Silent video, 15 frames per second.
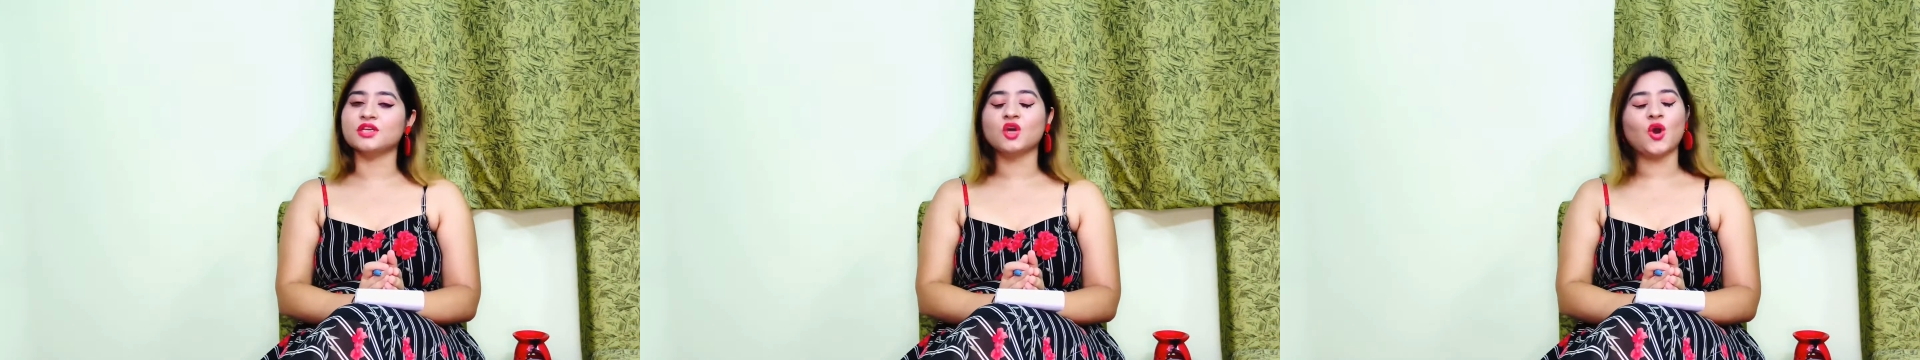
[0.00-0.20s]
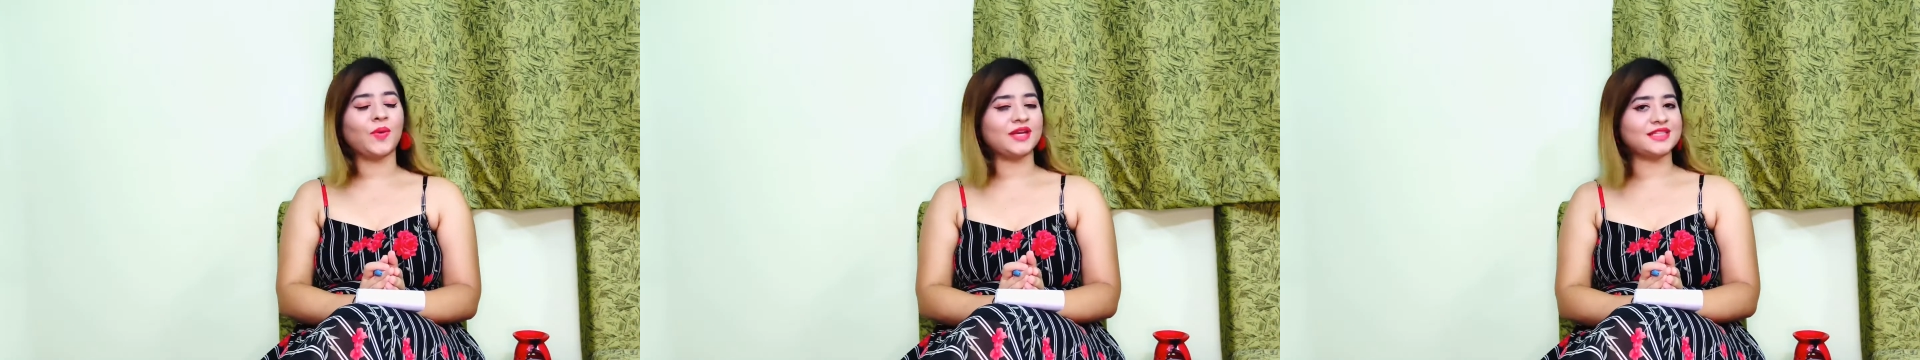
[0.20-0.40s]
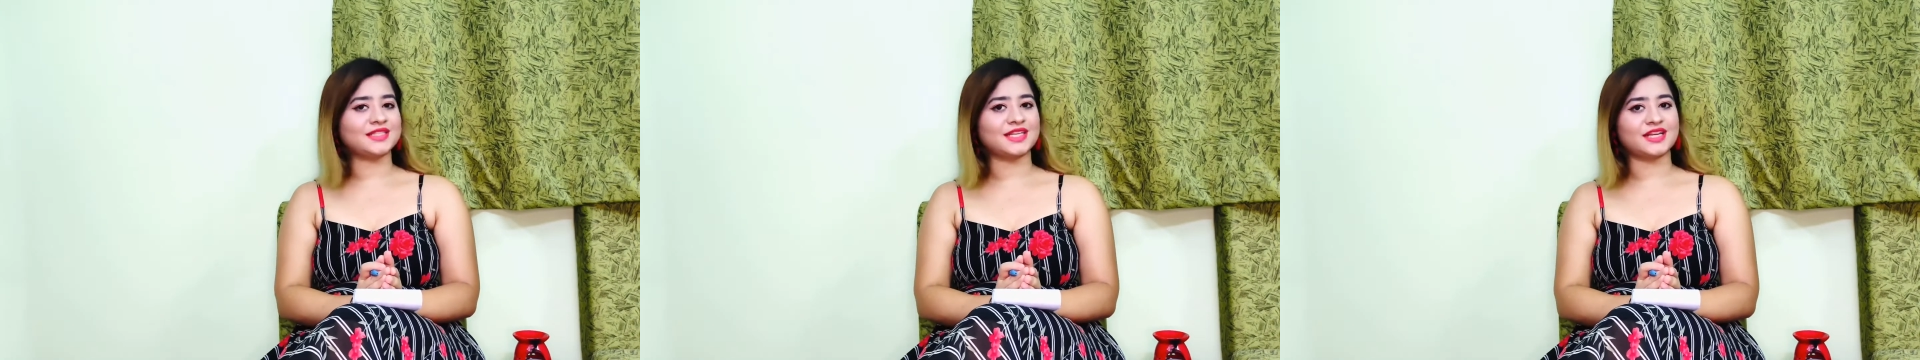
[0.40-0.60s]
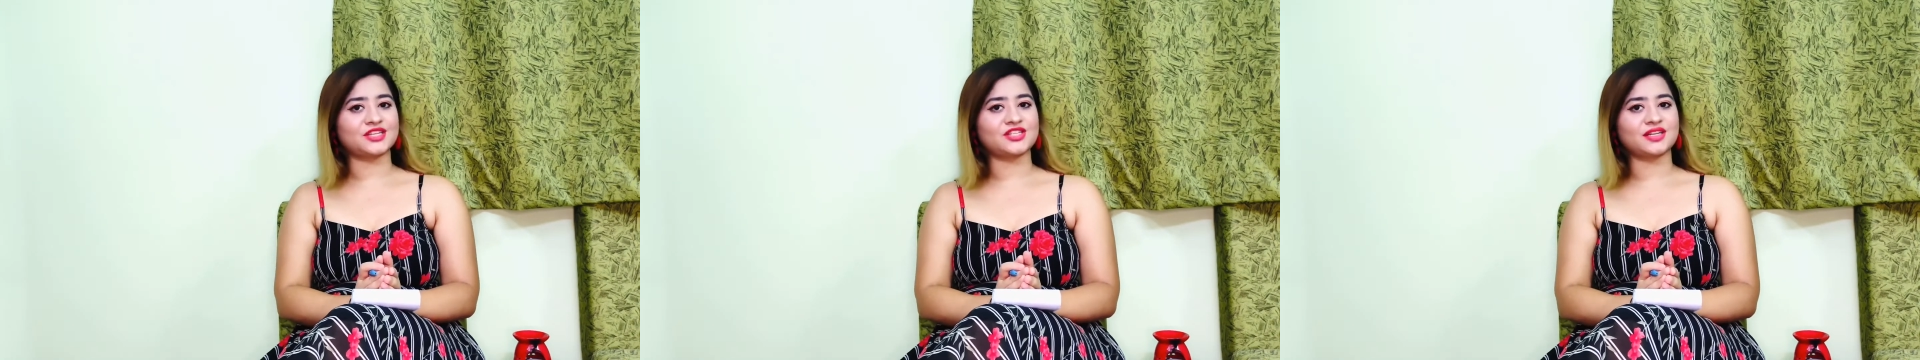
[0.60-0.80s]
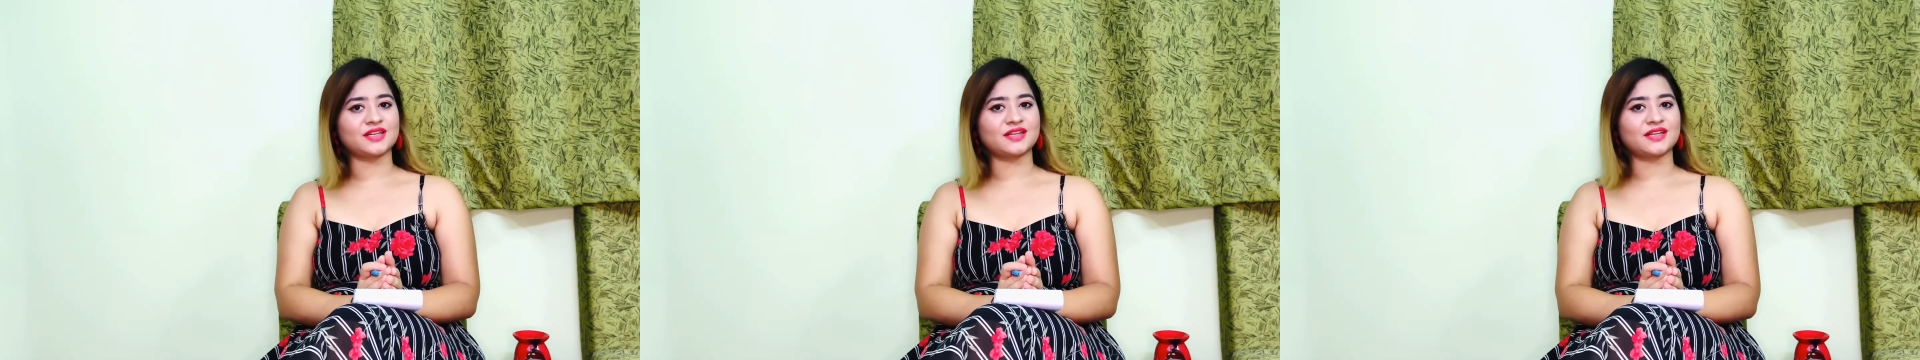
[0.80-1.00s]
comment
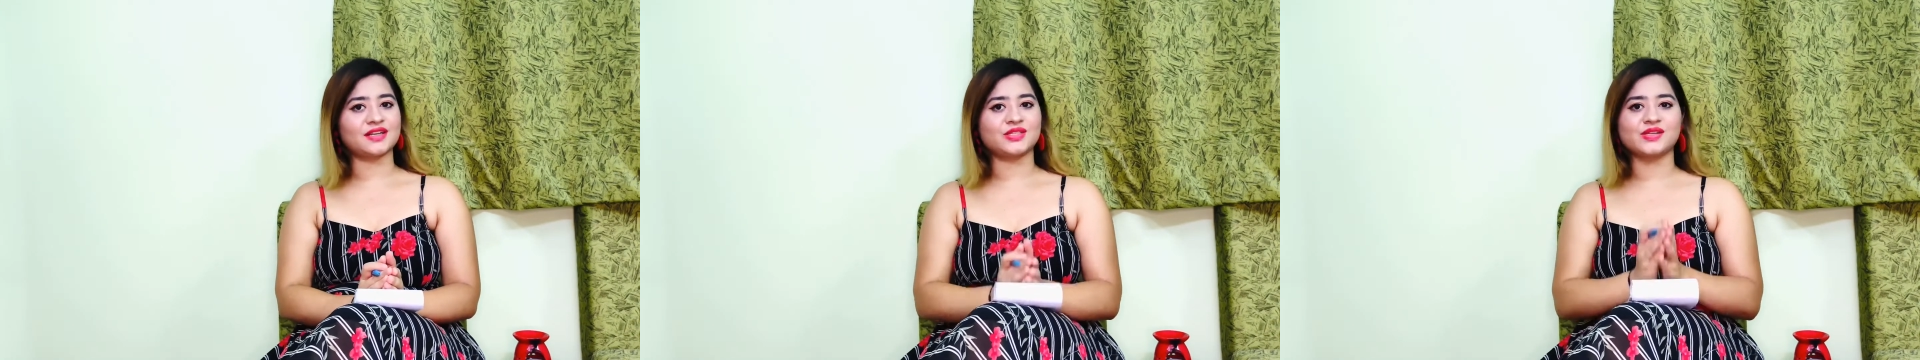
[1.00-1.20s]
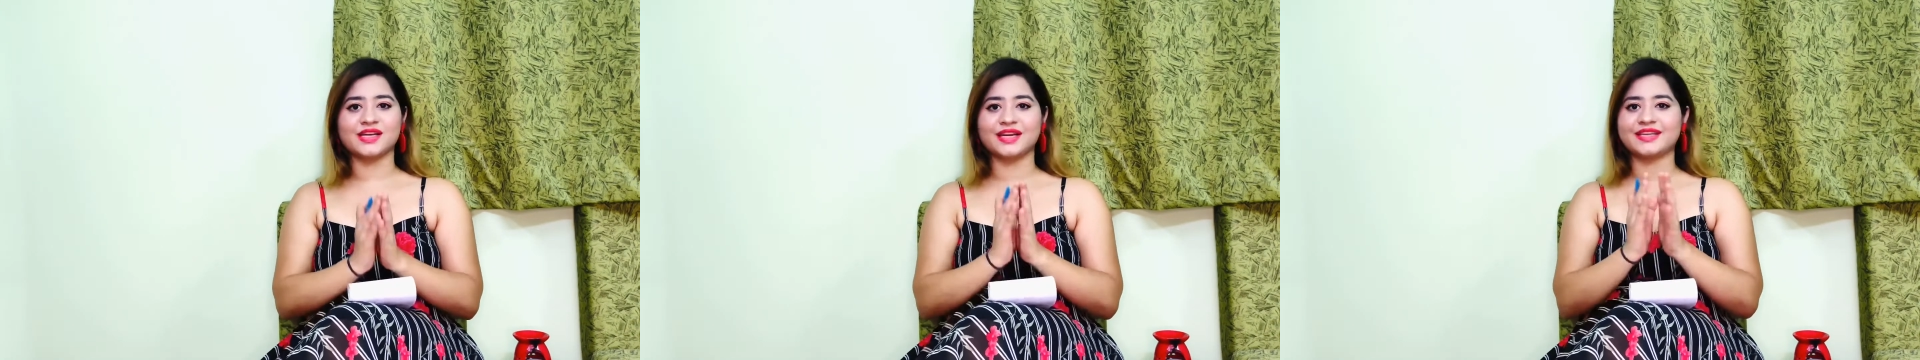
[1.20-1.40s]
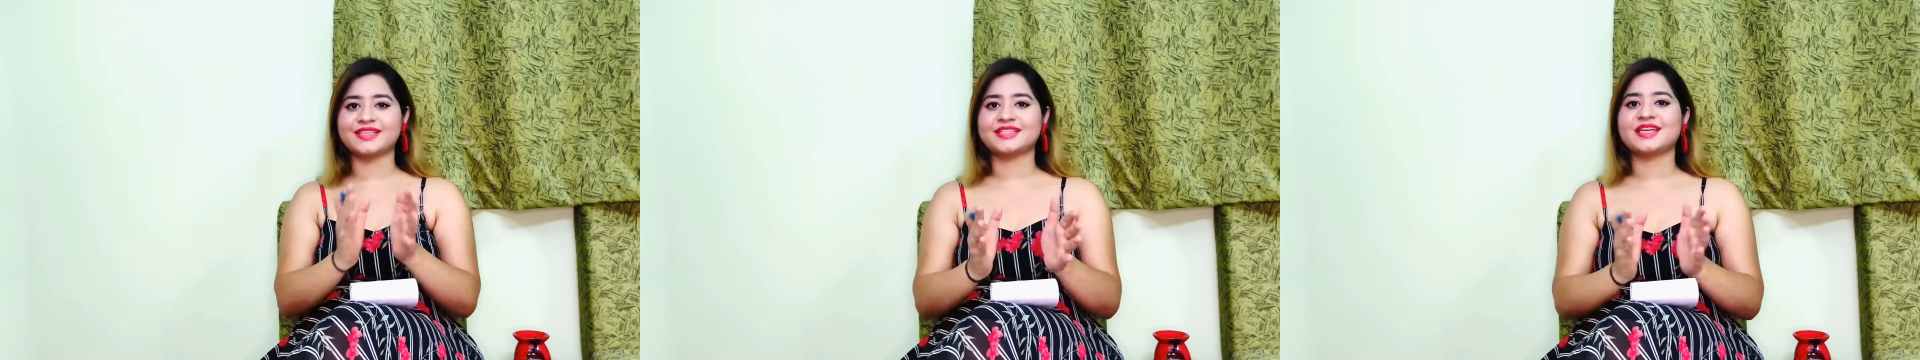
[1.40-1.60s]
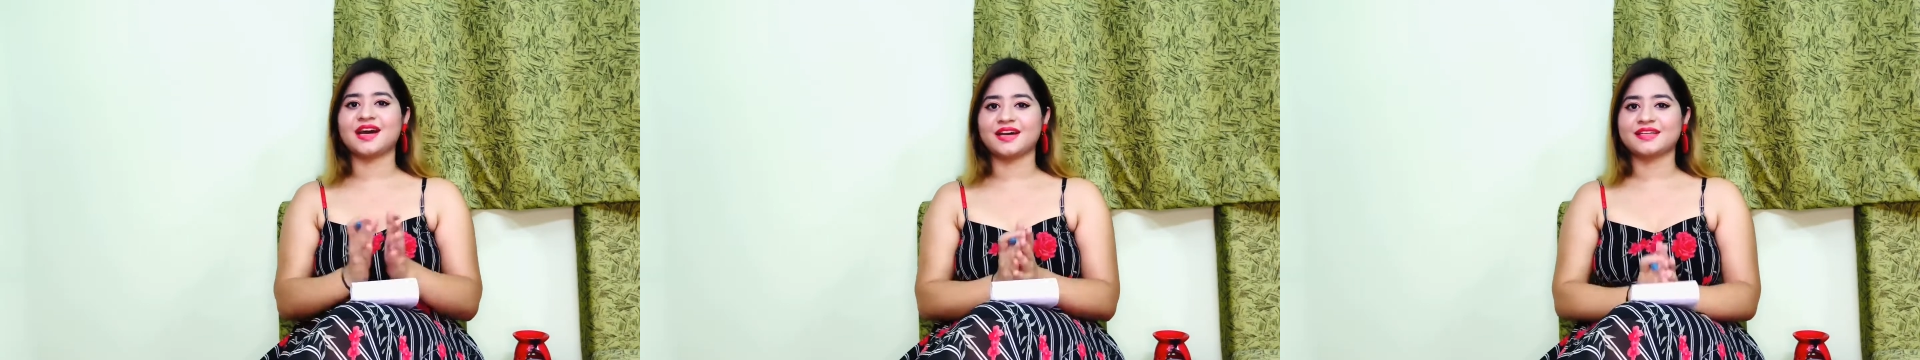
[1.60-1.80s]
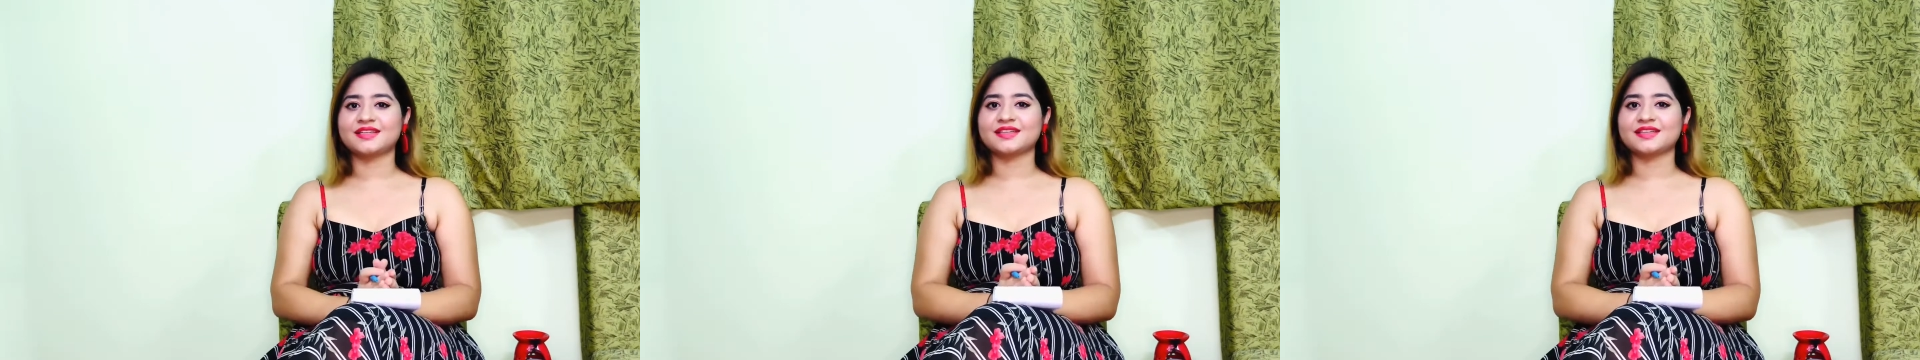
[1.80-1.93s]
section. So let's start.